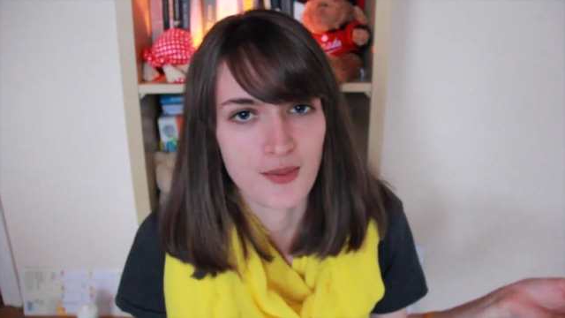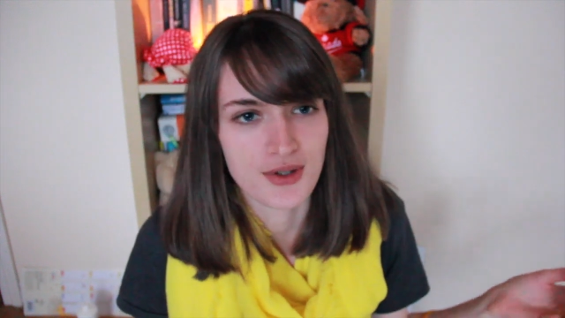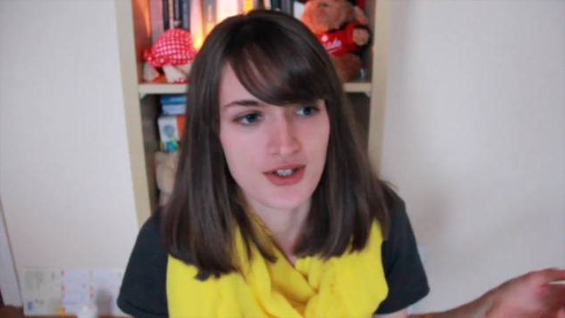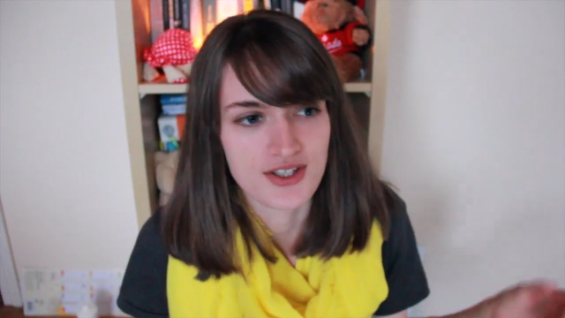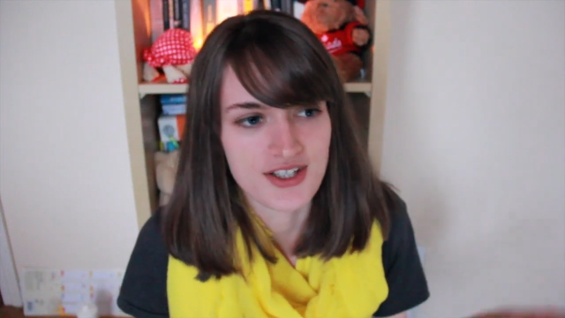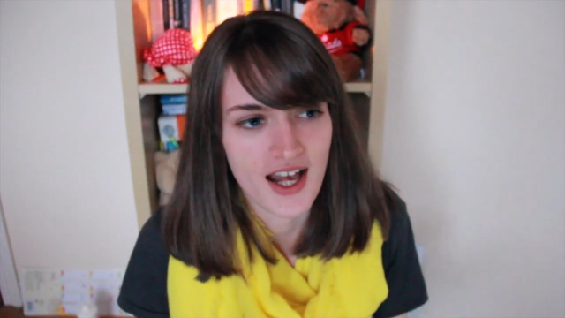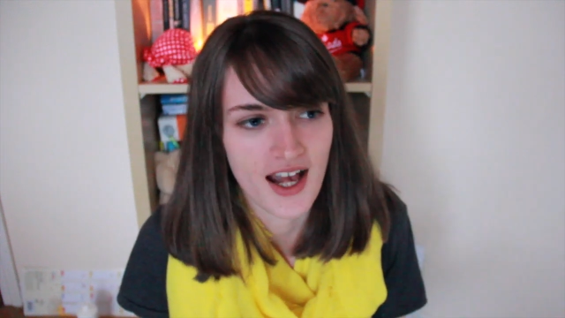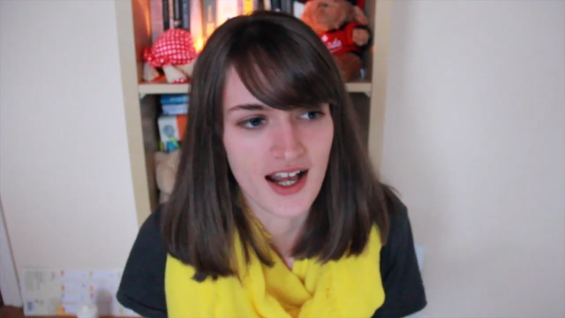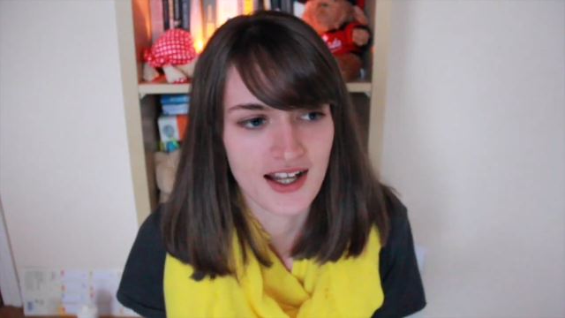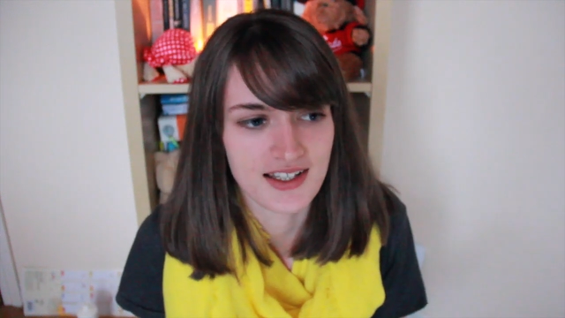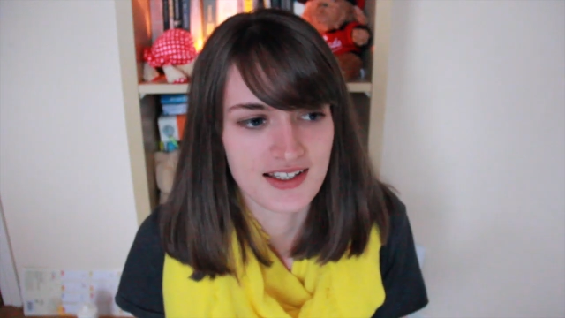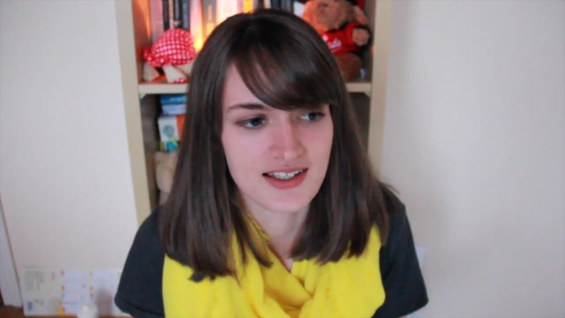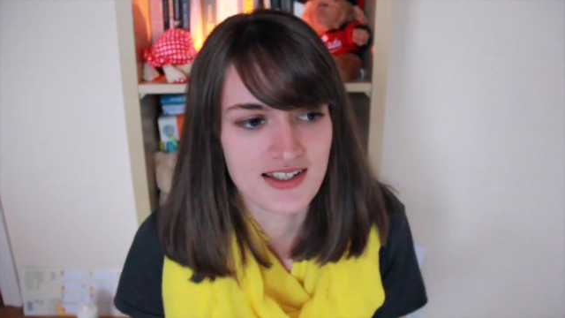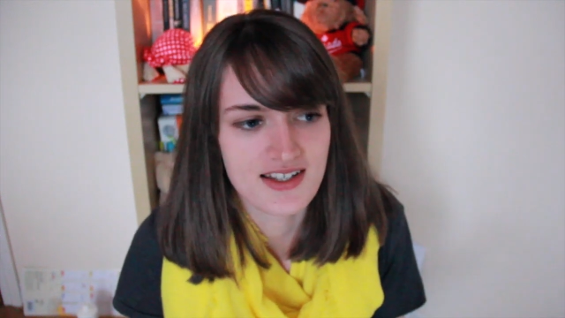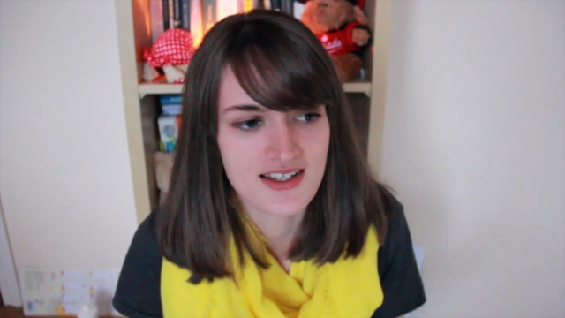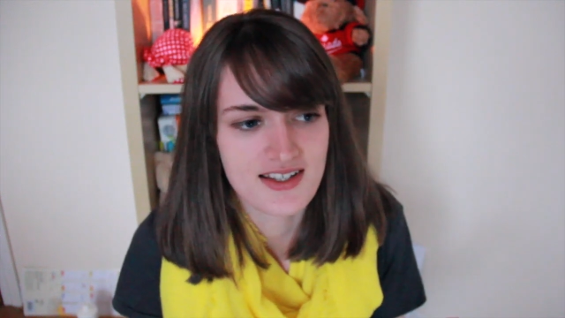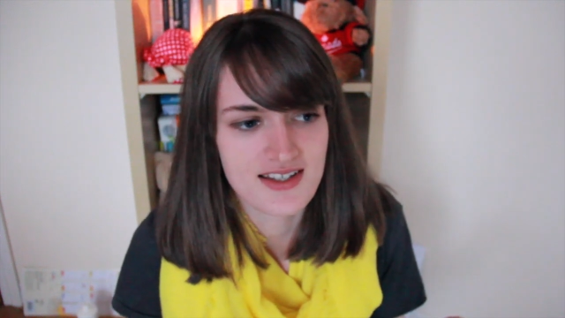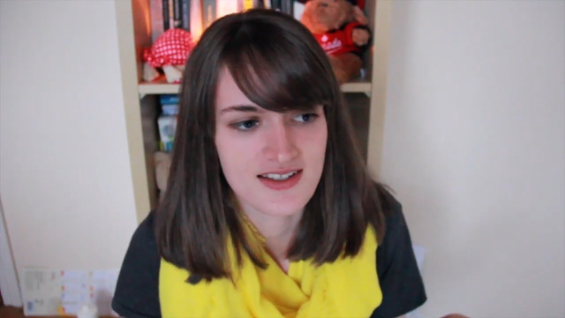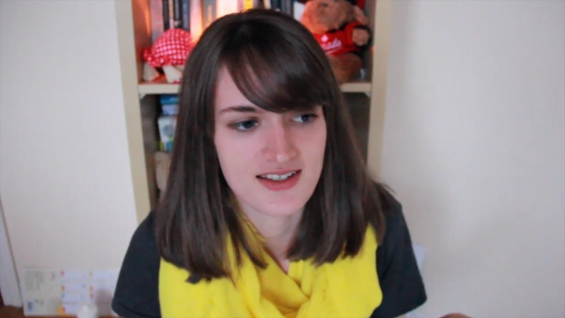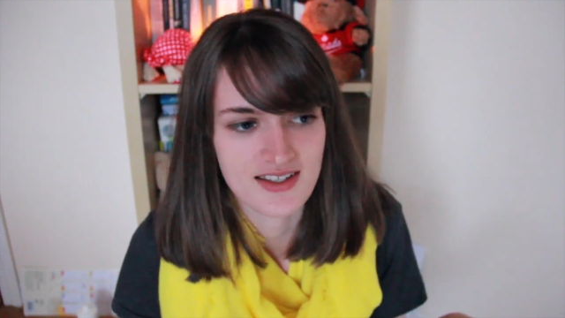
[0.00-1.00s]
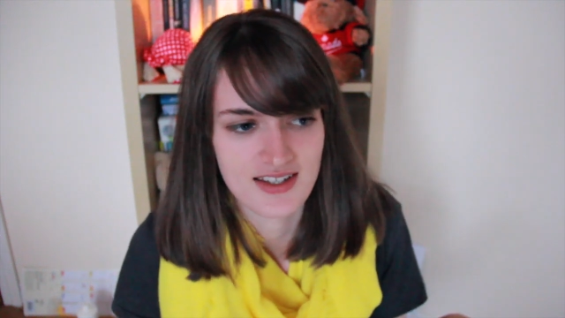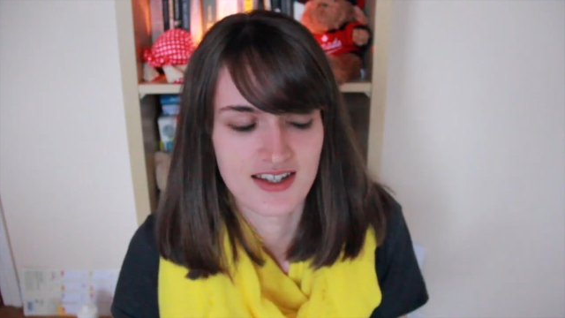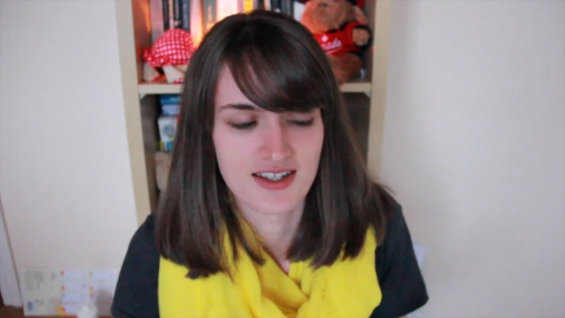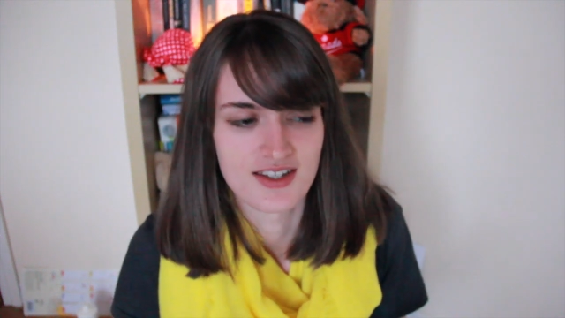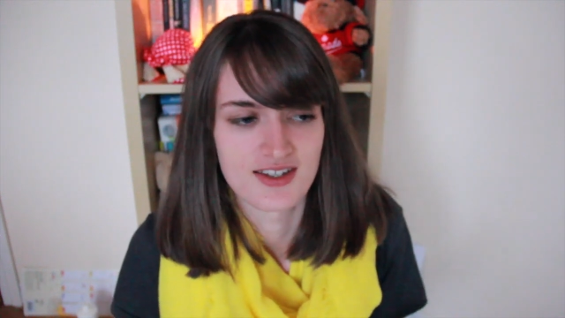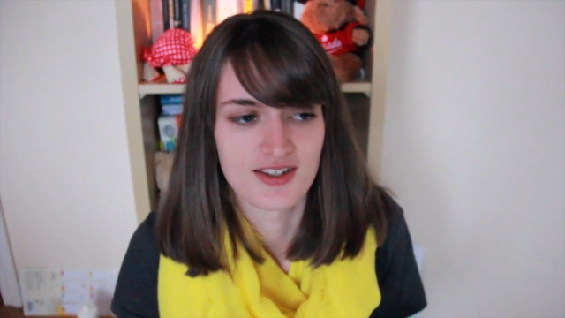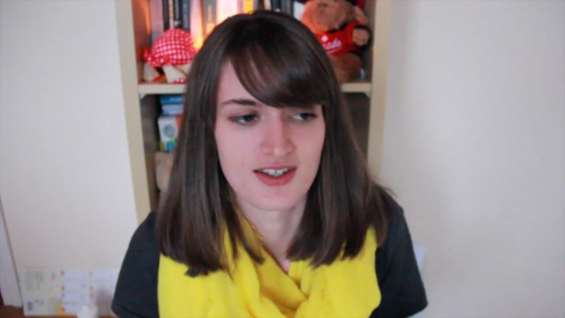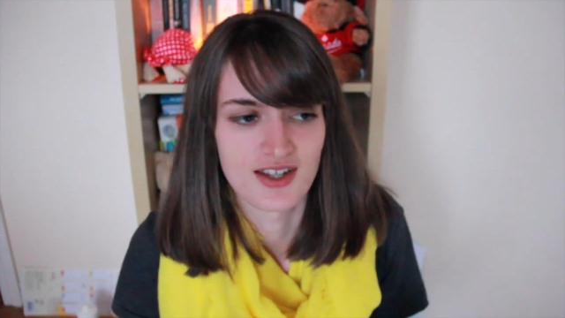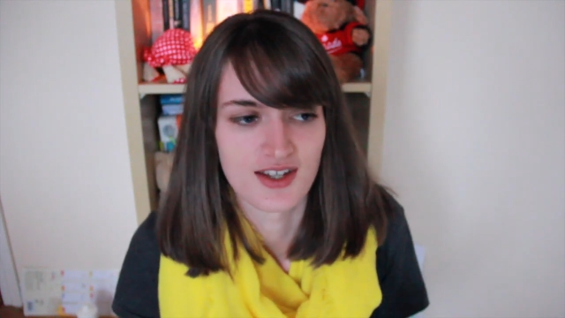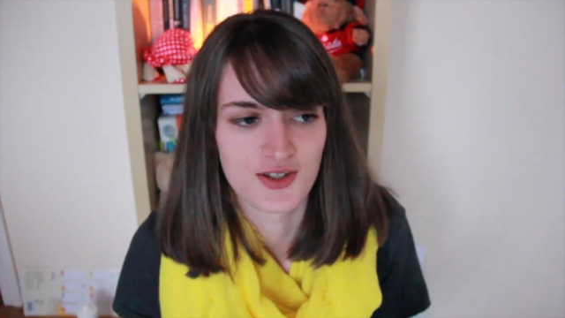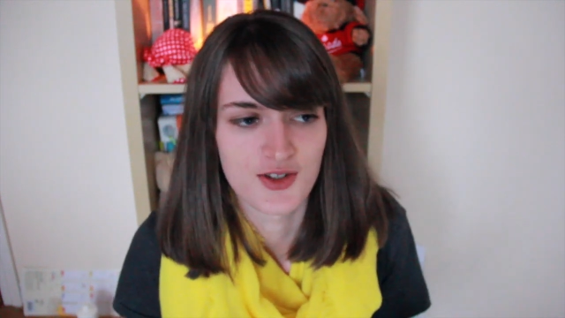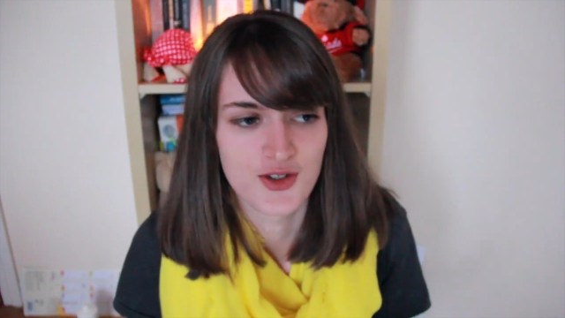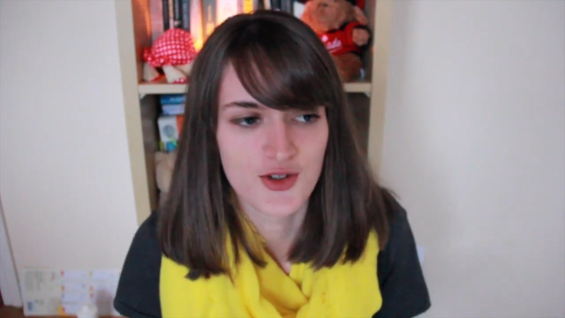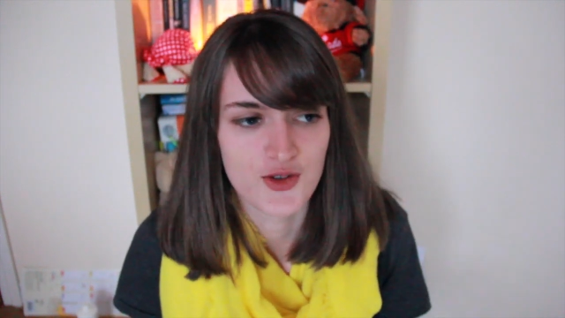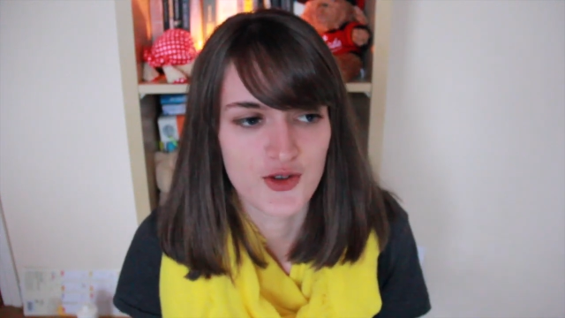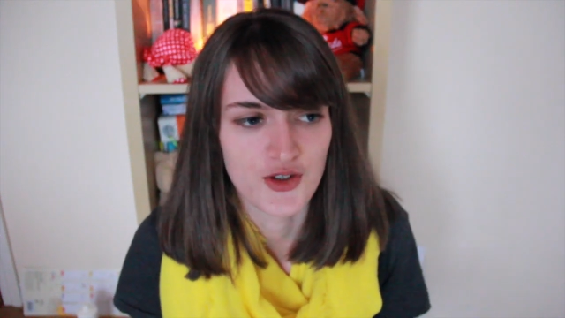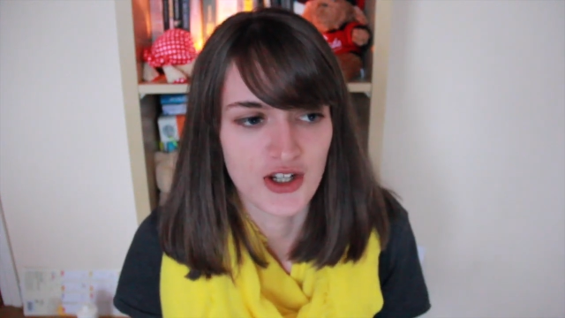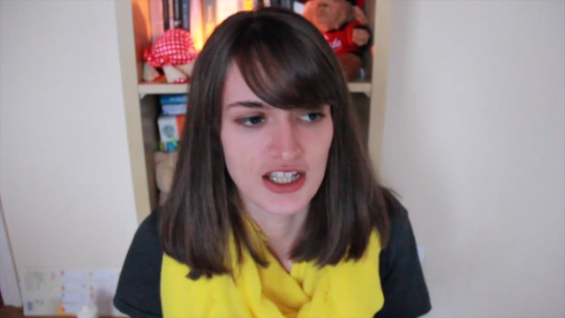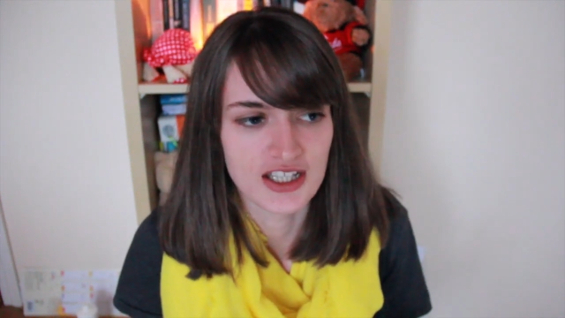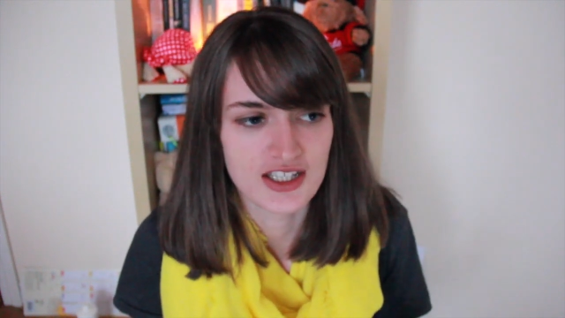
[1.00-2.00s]
protagonist is a
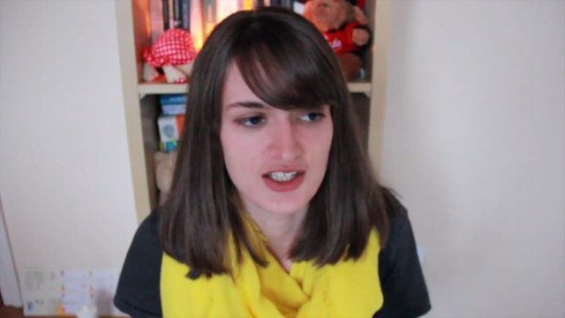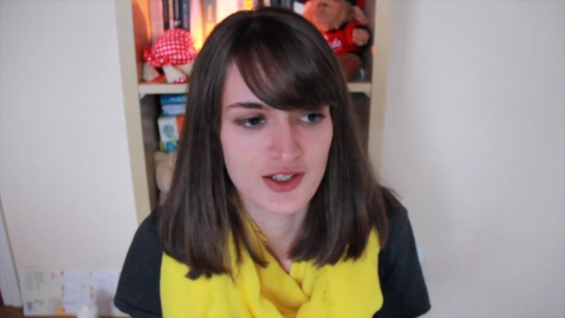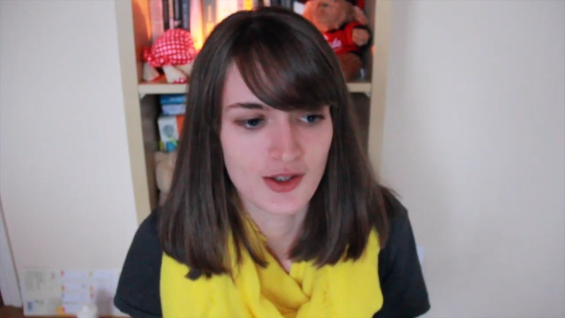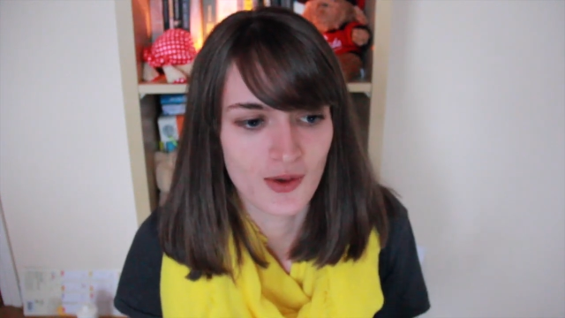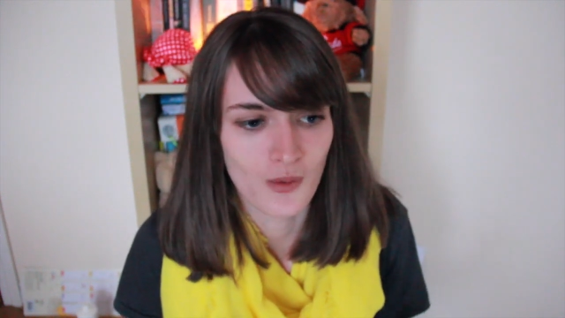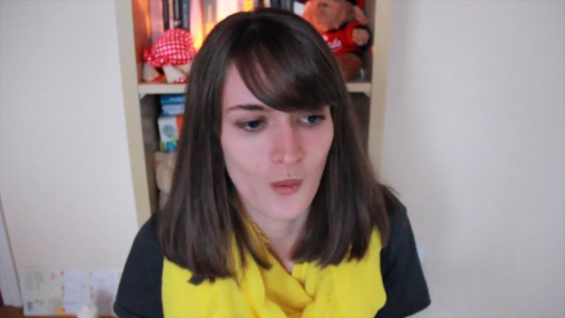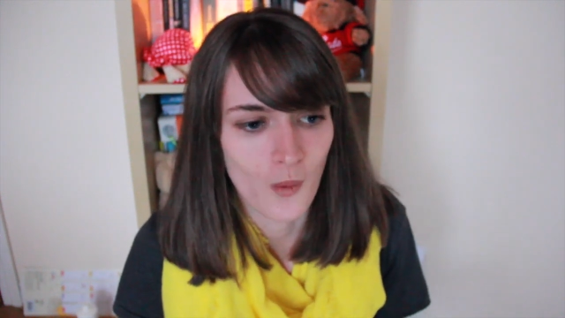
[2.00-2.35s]
straight